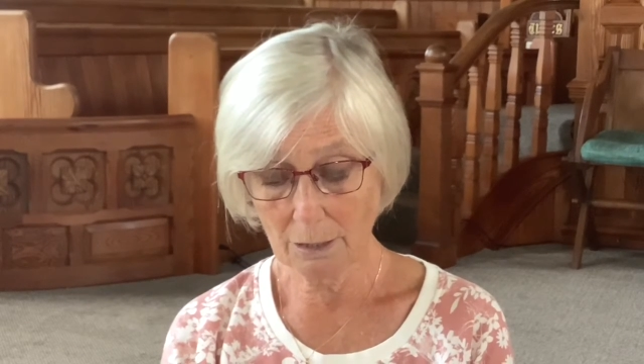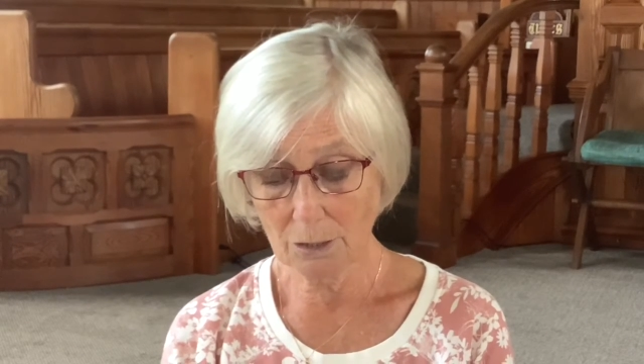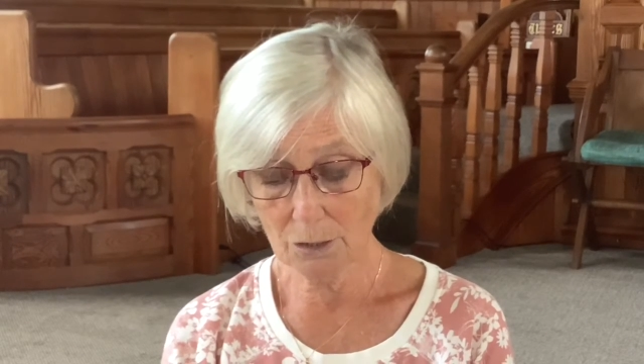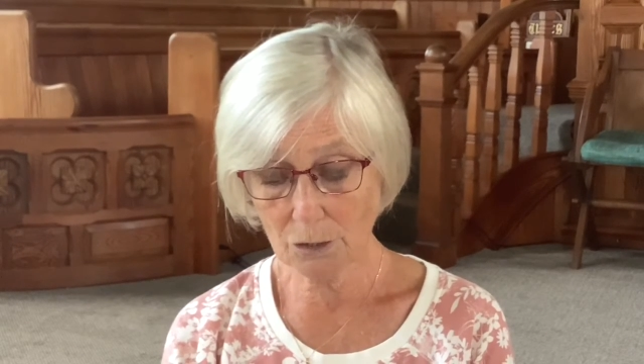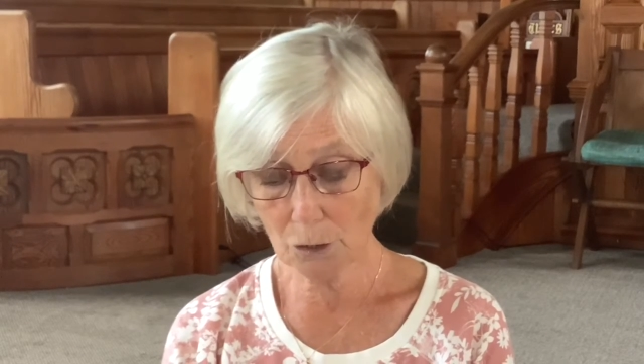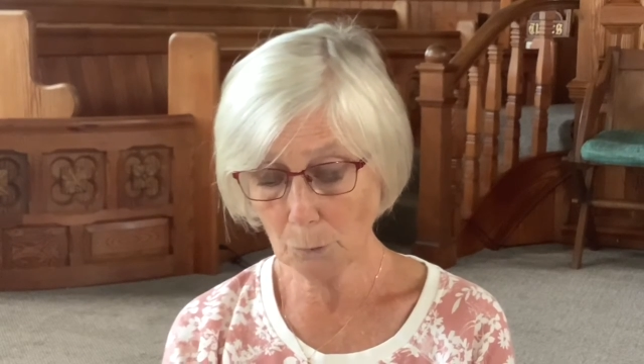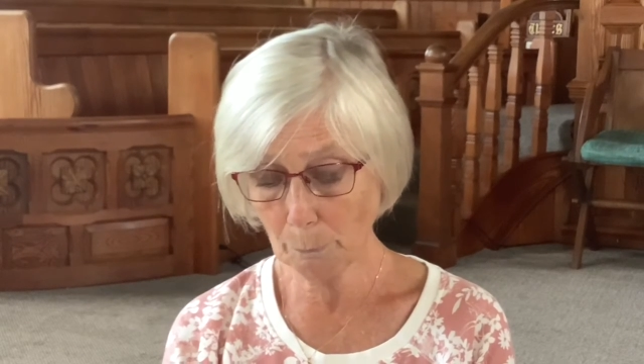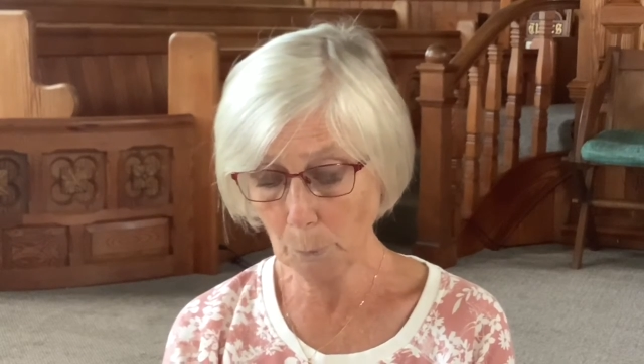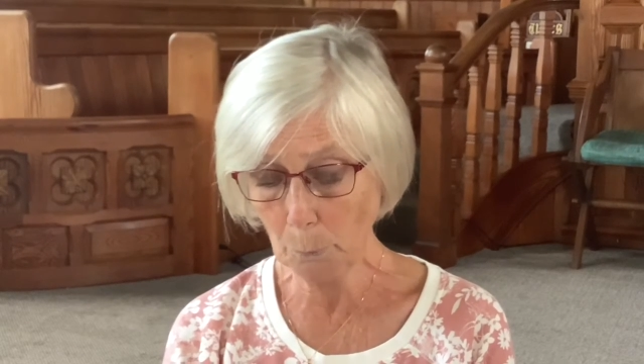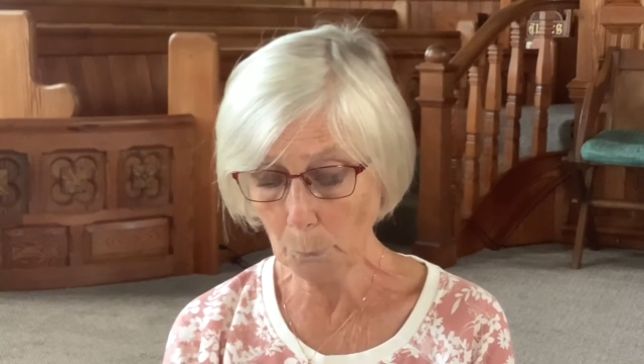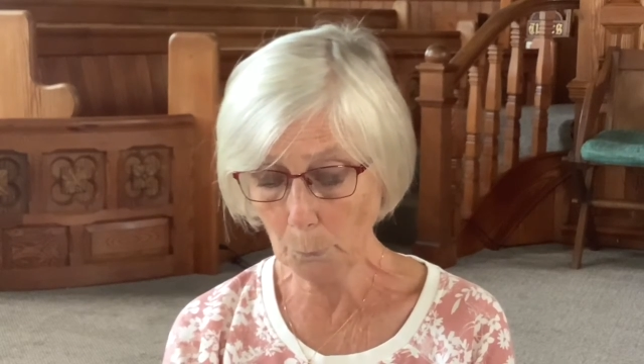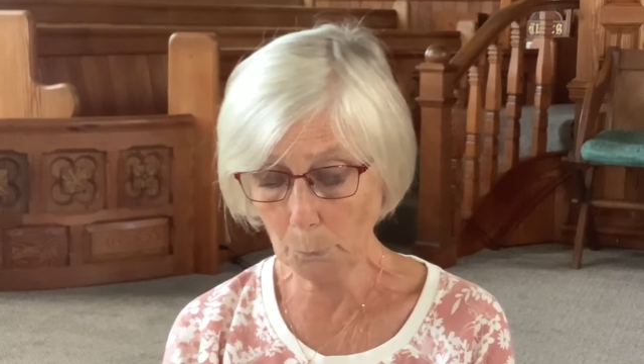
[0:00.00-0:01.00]
So
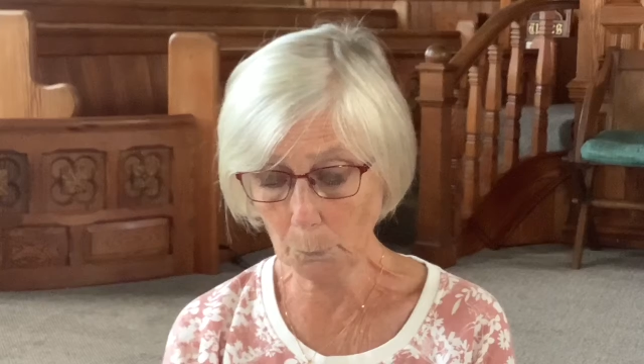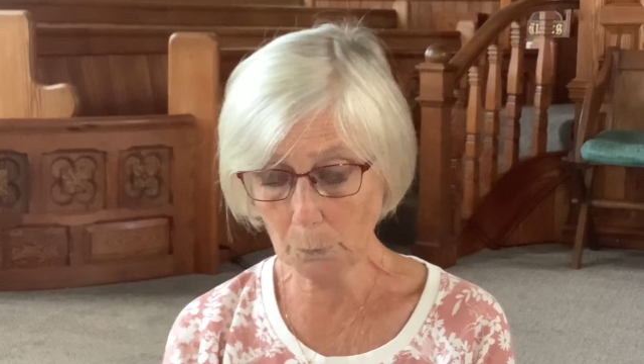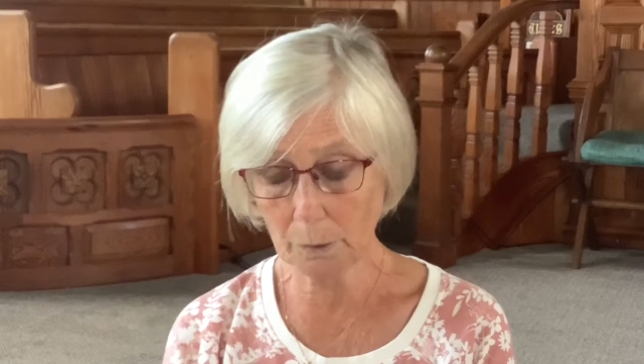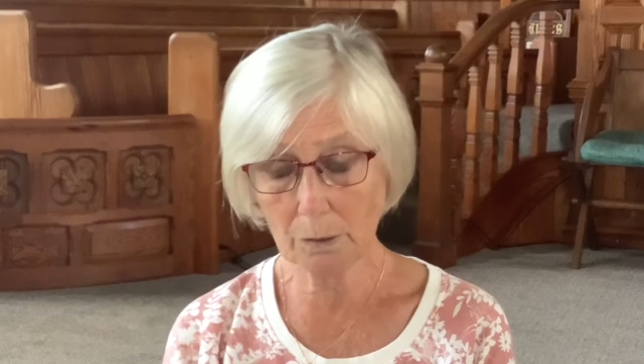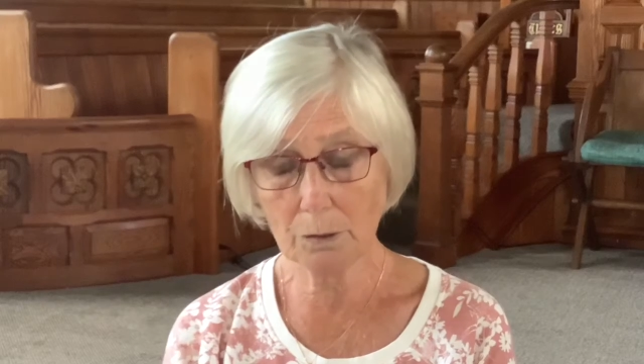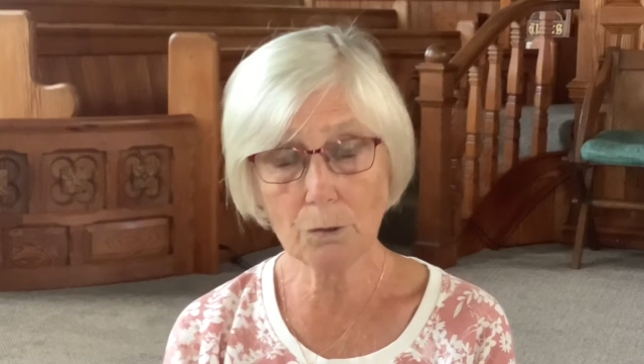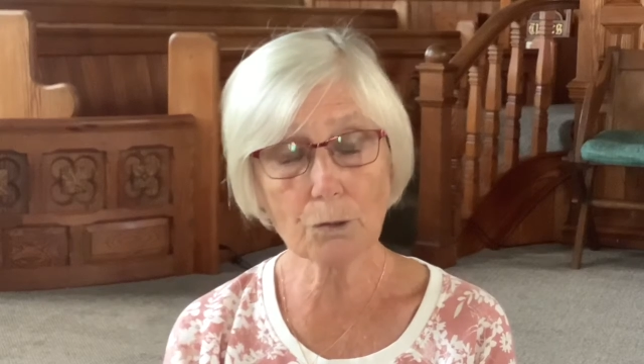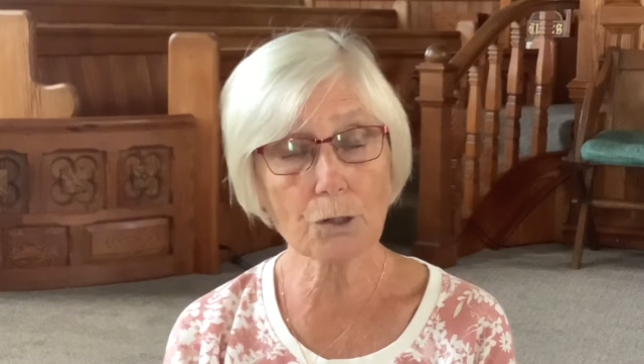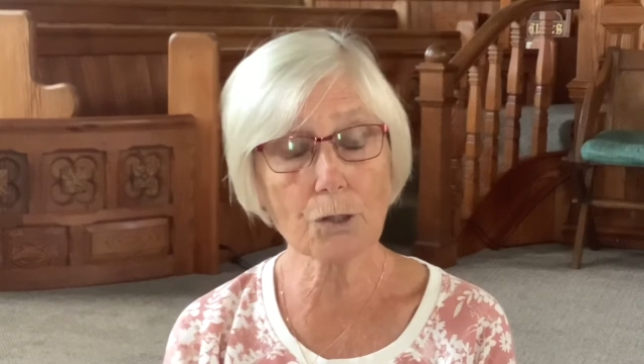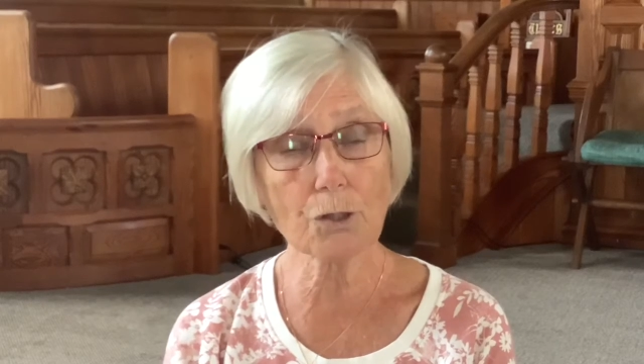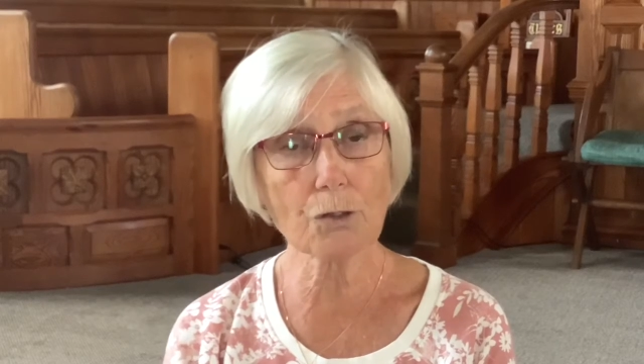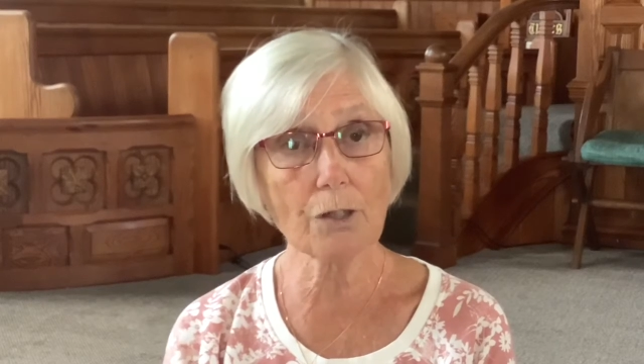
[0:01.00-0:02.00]
Paul looked
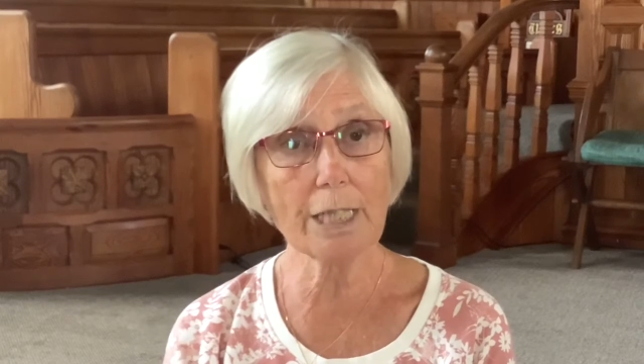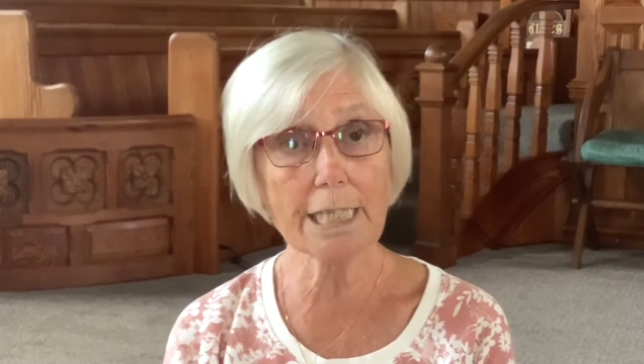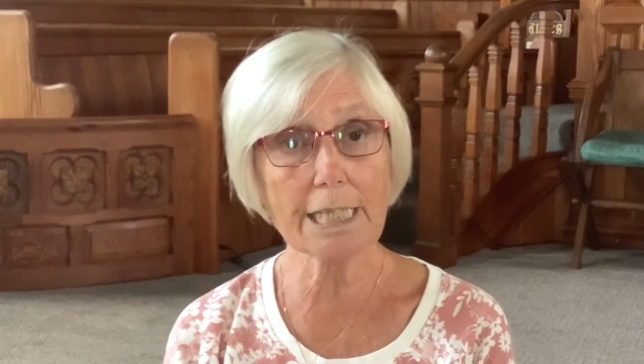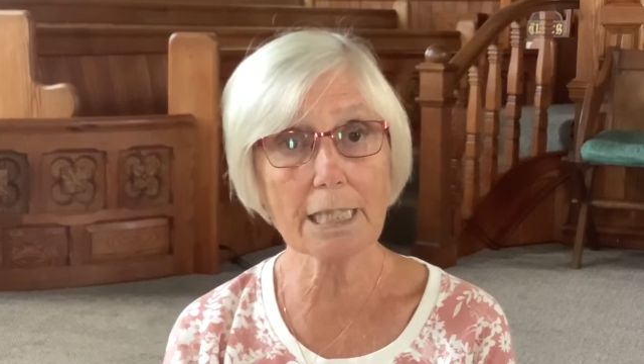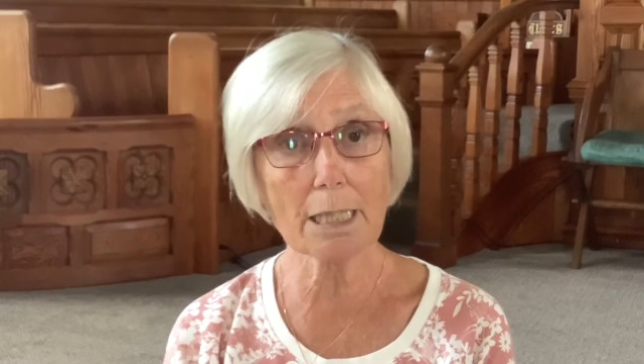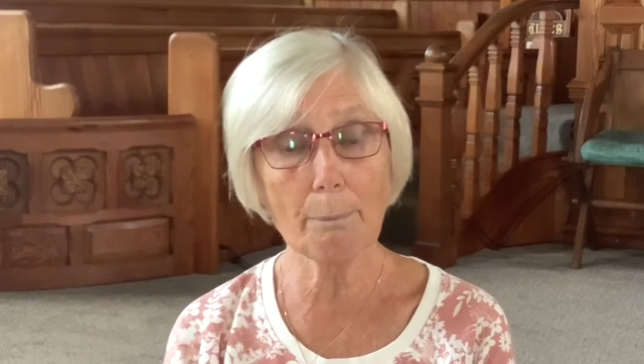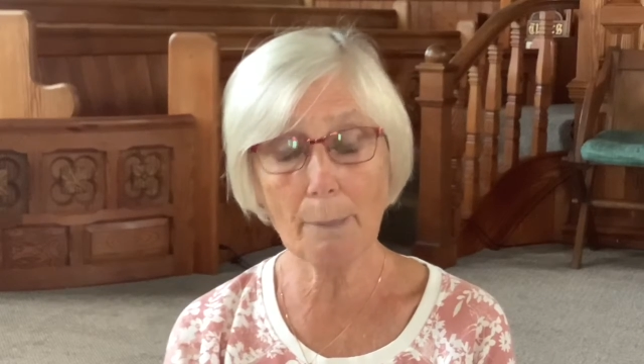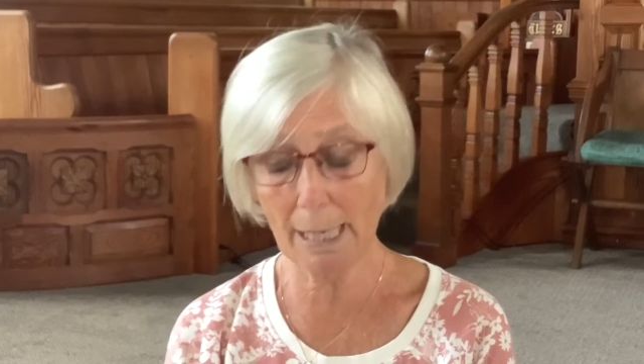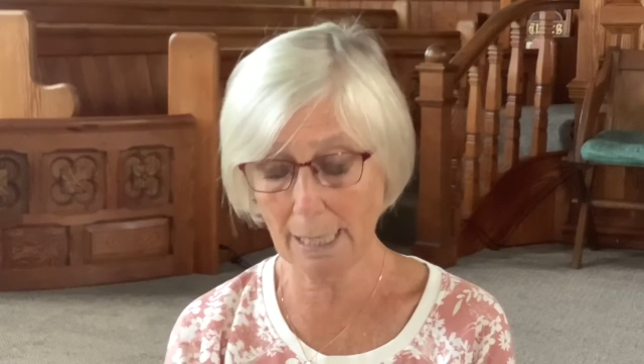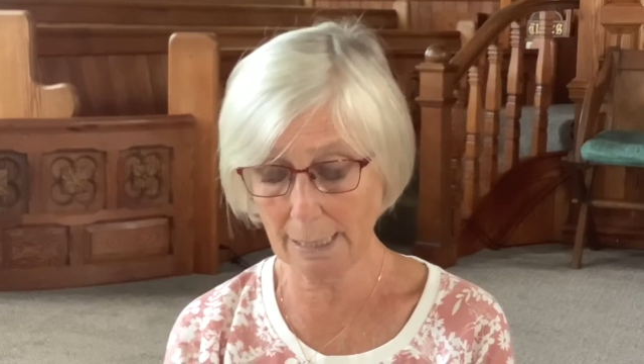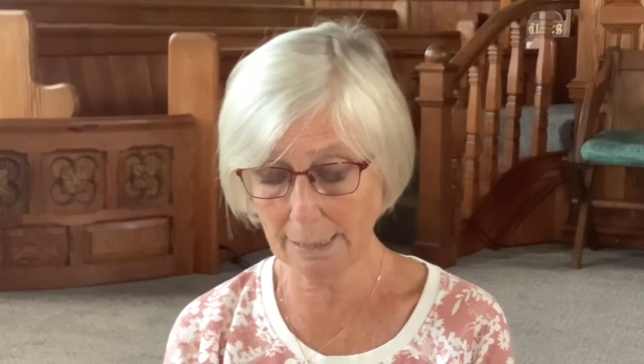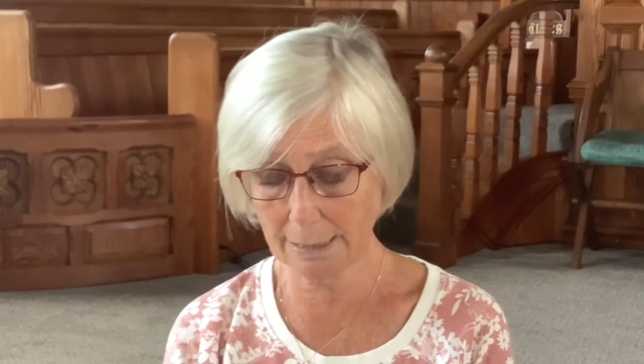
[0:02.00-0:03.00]
straight at the
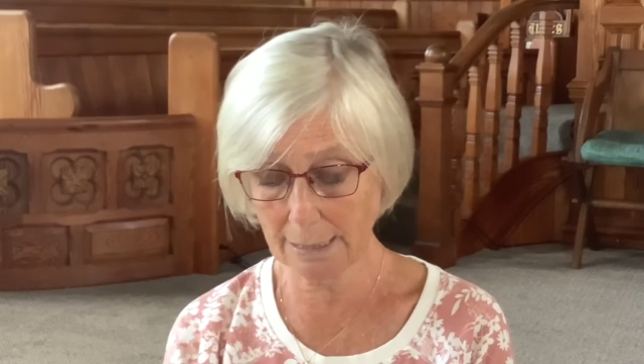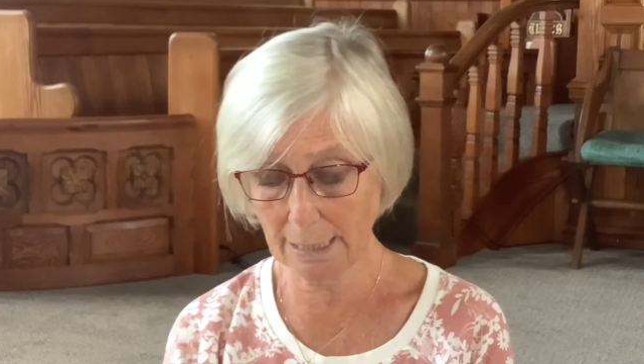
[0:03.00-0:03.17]
man